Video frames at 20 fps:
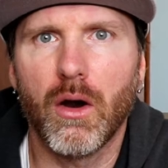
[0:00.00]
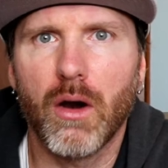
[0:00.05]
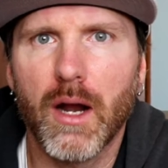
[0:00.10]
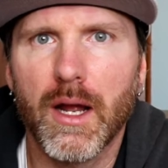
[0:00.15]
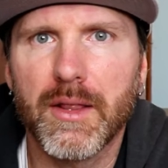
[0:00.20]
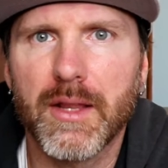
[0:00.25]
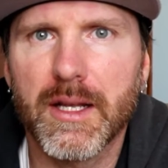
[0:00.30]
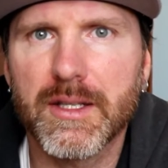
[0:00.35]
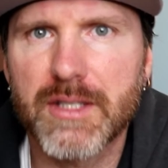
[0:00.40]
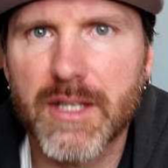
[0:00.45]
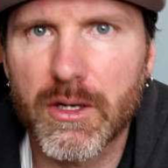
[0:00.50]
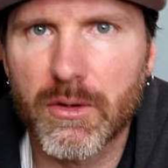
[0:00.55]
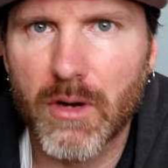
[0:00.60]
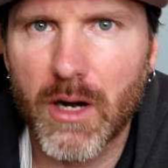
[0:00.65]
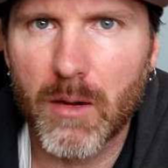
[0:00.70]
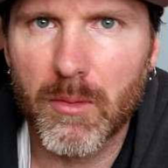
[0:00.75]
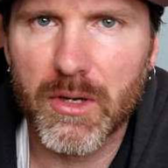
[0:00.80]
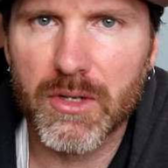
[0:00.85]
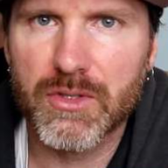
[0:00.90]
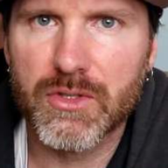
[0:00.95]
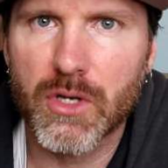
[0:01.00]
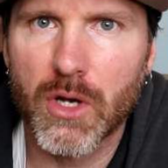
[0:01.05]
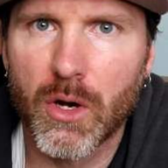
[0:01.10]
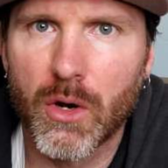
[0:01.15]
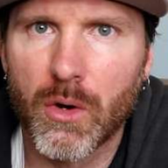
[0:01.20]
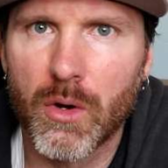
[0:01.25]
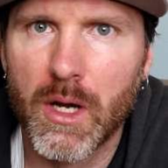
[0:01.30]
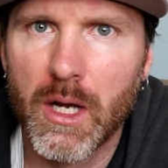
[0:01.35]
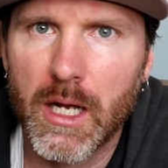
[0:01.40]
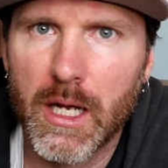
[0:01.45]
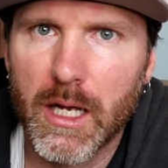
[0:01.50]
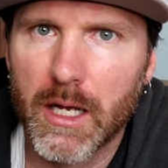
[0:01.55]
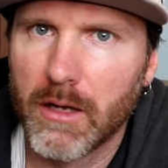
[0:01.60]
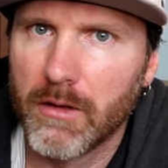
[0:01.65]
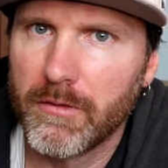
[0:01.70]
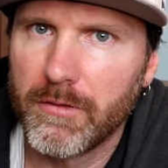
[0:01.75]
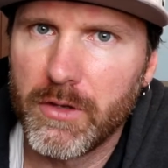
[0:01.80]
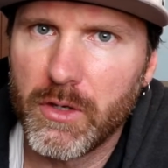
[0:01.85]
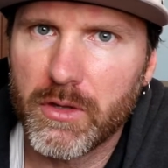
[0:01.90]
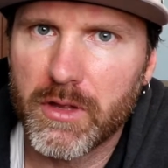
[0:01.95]
All right, that's it, Robert. So
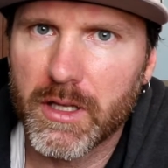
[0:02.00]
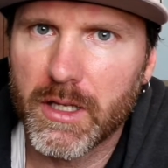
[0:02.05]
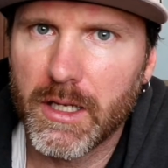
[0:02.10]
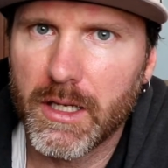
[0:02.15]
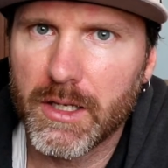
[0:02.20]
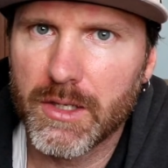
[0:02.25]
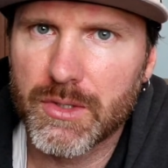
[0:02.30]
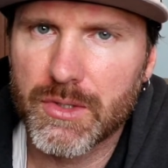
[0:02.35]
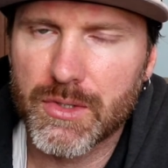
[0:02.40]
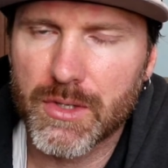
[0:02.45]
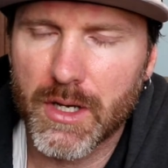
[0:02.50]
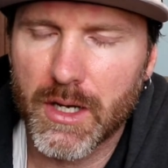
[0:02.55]
a few things.